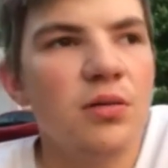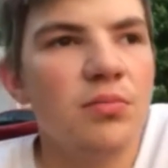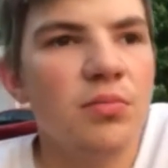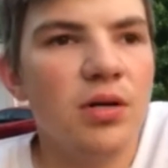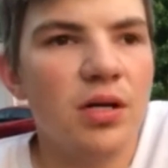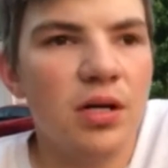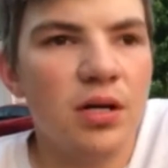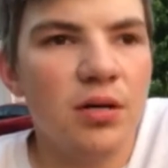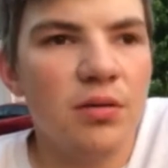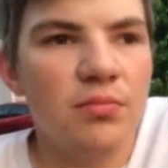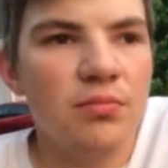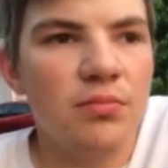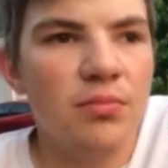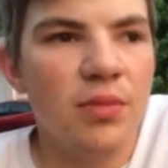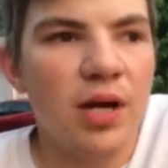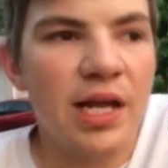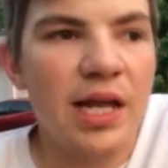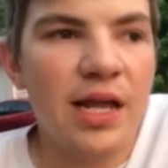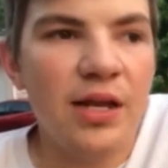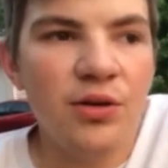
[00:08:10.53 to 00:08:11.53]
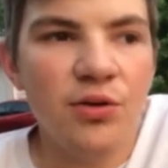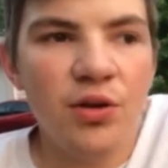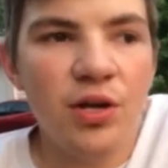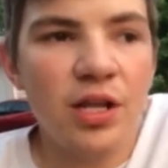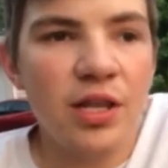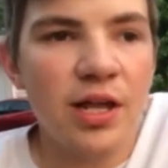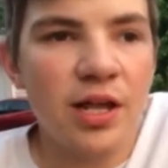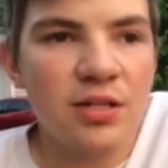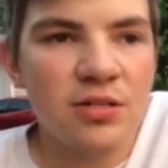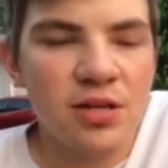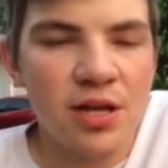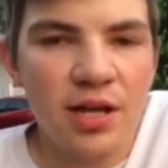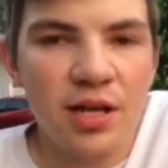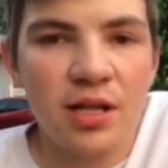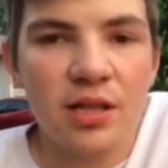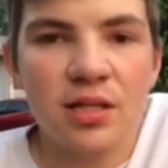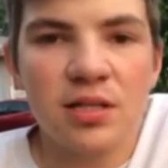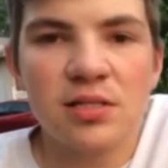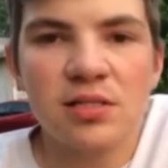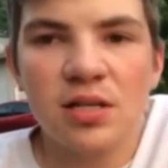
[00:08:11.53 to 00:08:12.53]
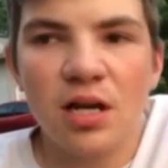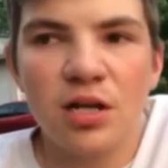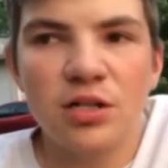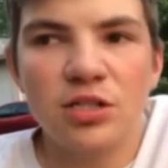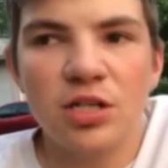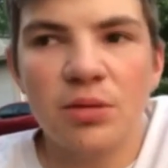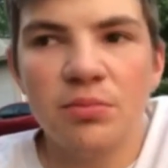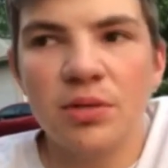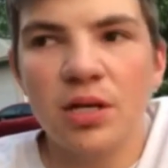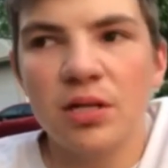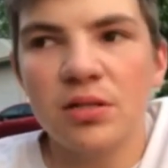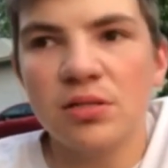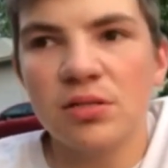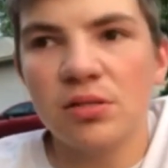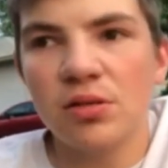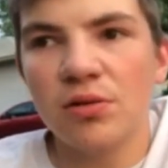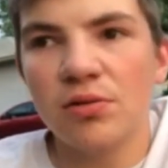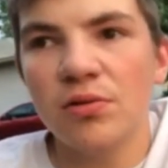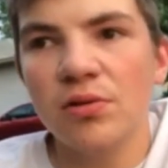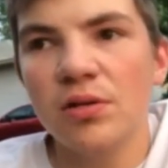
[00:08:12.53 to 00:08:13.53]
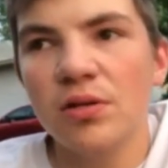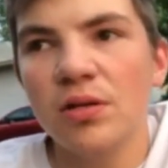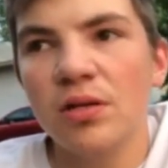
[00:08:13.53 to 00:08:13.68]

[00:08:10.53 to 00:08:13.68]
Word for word: But um, I can't do any of that till I get this side job done. So